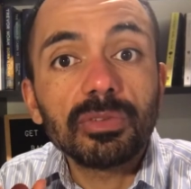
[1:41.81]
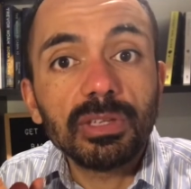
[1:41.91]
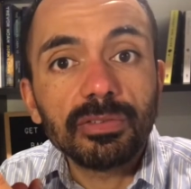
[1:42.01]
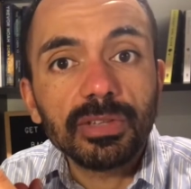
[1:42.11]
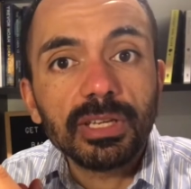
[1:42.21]

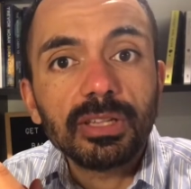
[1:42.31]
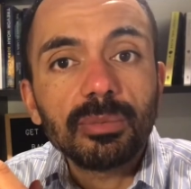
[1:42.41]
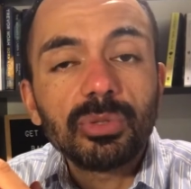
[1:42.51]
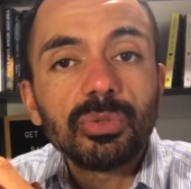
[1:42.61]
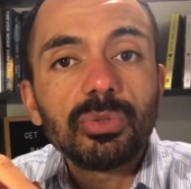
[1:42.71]
inflating the
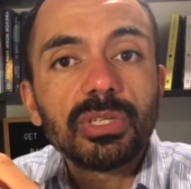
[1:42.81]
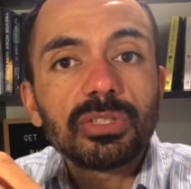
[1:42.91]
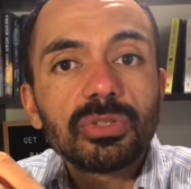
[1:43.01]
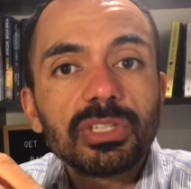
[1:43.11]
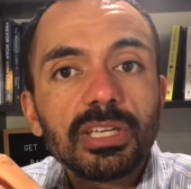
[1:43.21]
balloon as
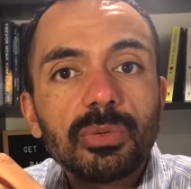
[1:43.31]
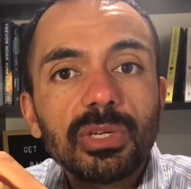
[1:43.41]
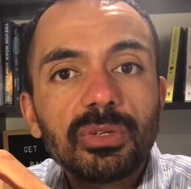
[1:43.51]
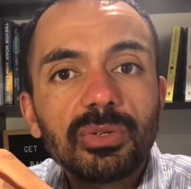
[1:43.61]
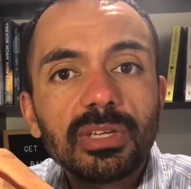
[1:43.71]
you're staying
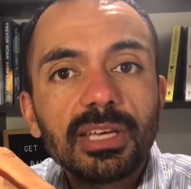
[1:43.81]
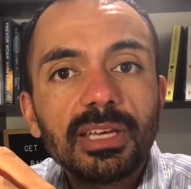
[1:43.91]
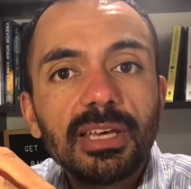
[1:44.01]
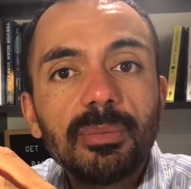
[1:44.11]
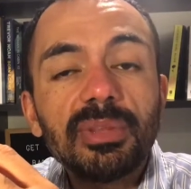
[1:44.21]
awake during the day
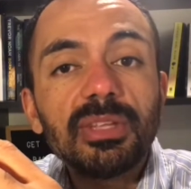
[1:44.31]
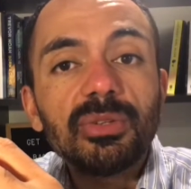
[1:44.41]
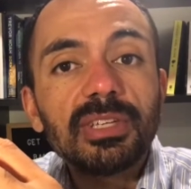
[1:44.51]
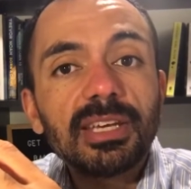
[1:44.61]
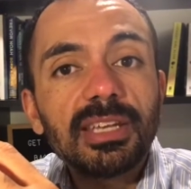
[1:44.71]
but then you
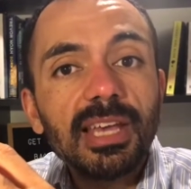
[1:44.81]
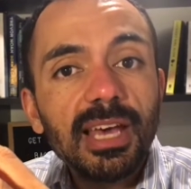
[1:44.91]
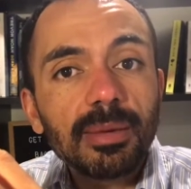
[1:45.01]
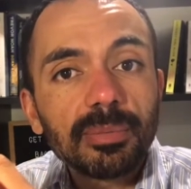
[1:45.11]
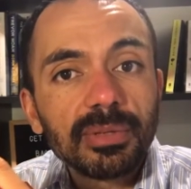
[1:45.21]
take a
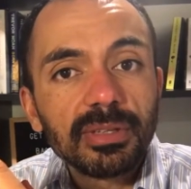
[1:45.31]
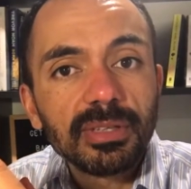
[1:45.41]
nap